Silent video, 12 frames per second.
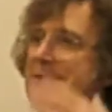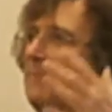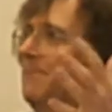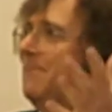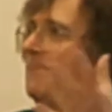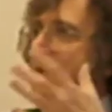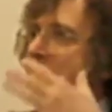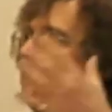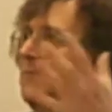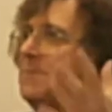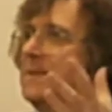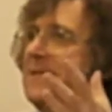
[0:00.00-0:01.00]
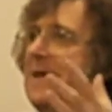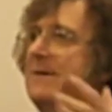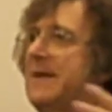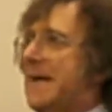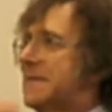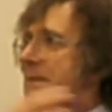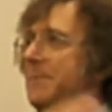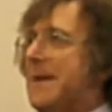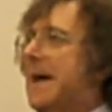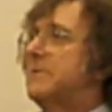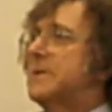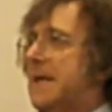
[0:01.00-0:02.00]
Some money from the town has to
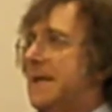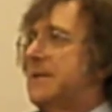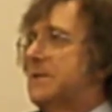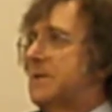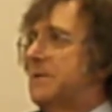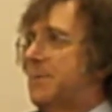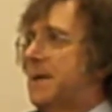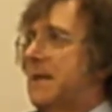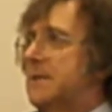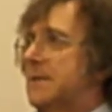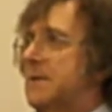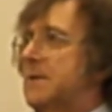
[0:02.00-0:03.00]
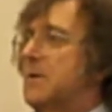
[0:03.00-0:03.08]
be allocated to the bond.